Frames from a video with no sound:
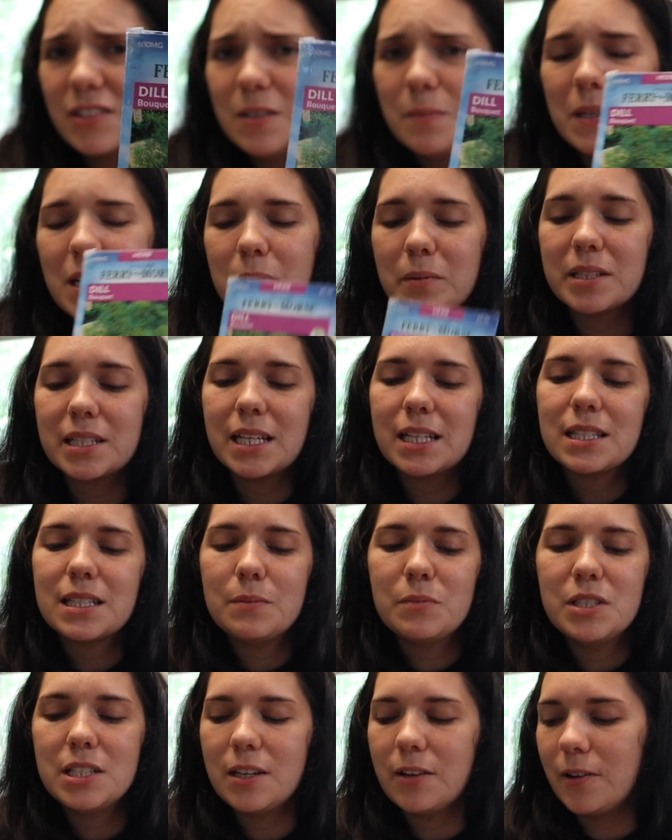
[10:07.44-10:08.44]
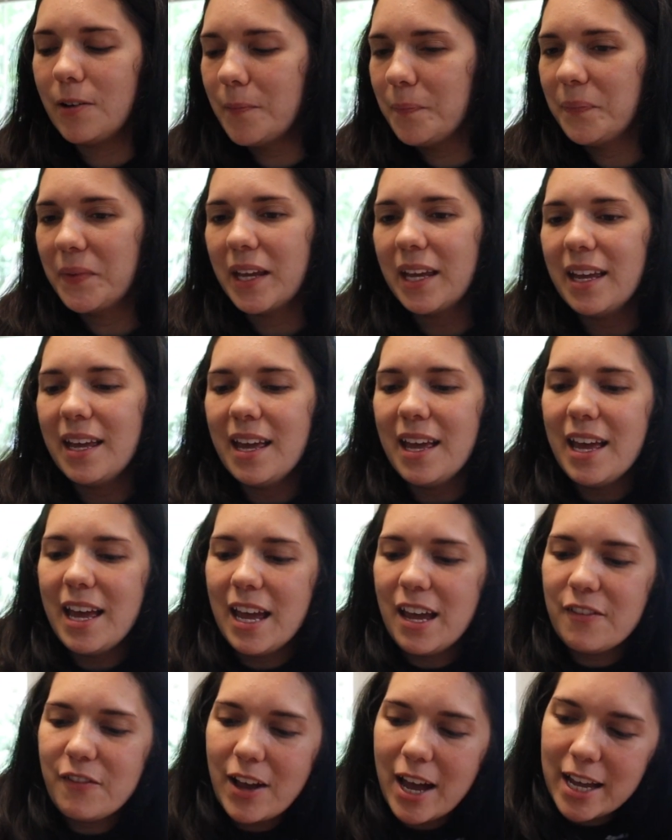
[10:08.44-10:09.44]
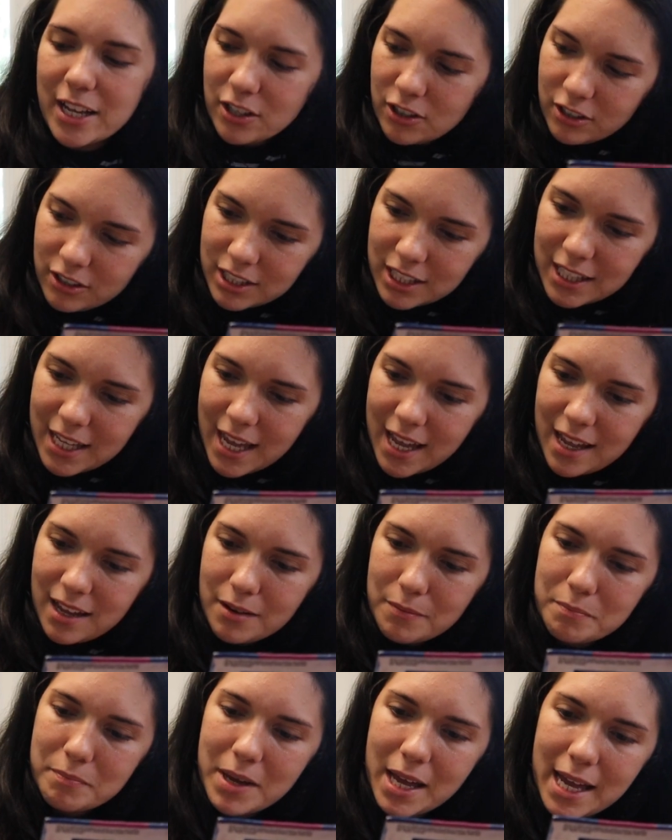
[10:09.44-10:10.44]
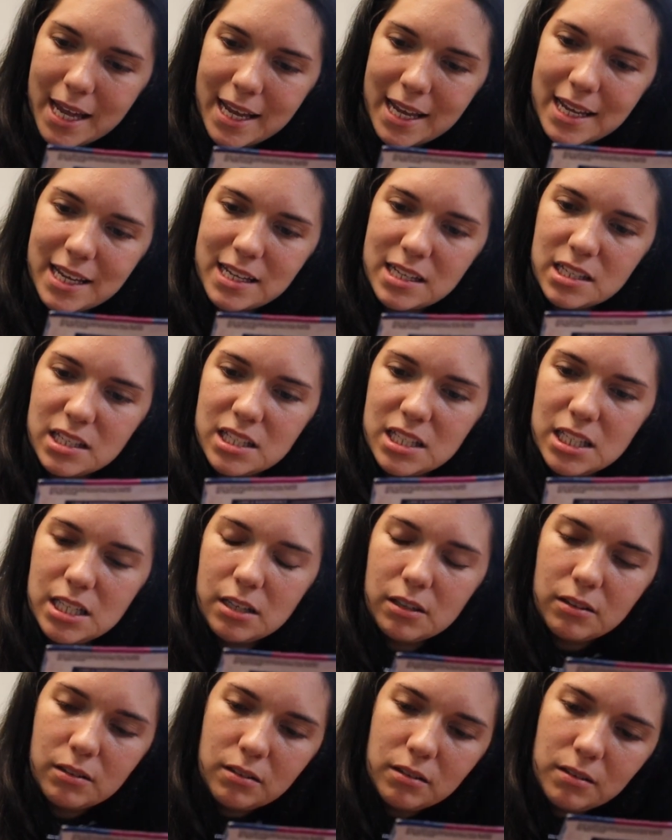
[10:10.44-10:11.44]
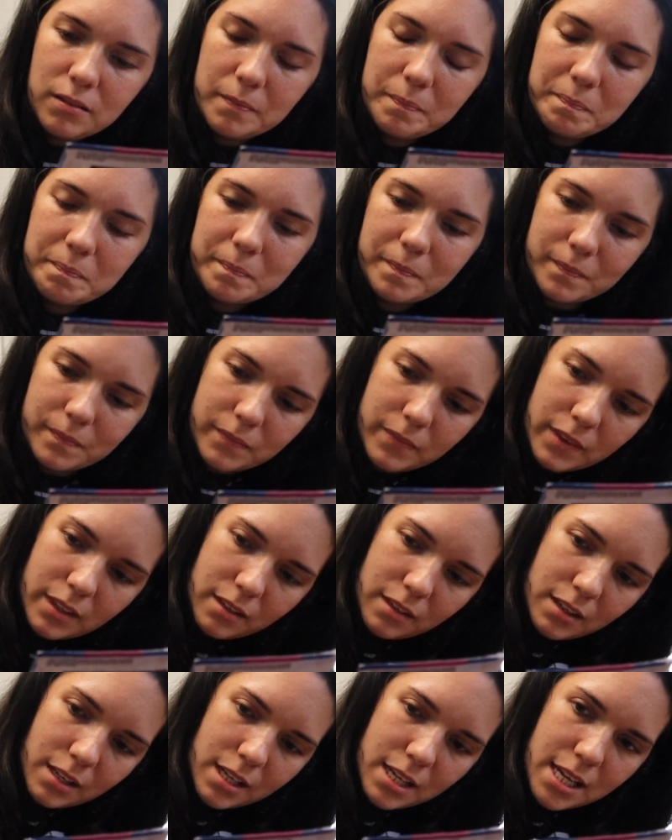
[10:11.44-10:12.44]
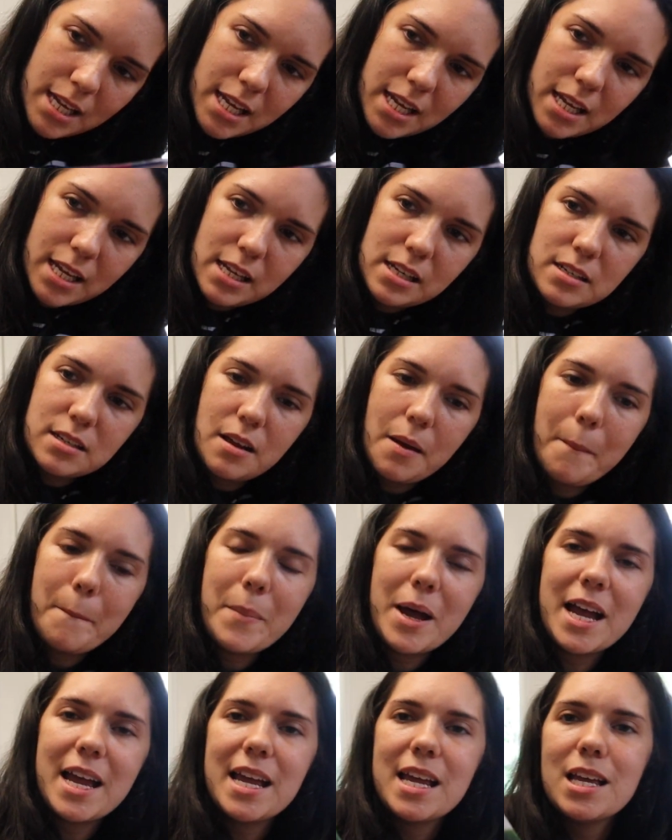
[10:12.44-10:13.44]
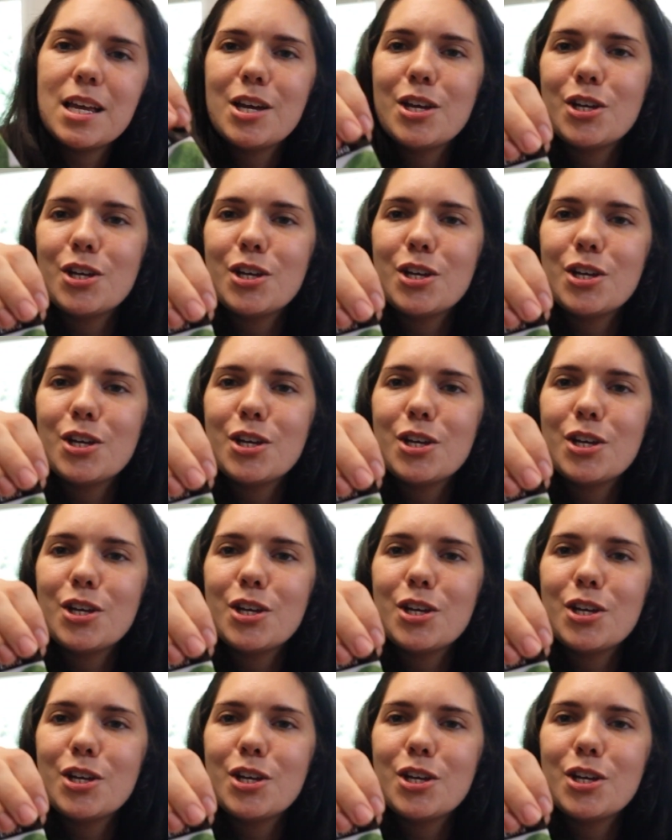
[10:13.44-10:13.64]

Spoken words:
to be able to get some dill. If I could get my dill and my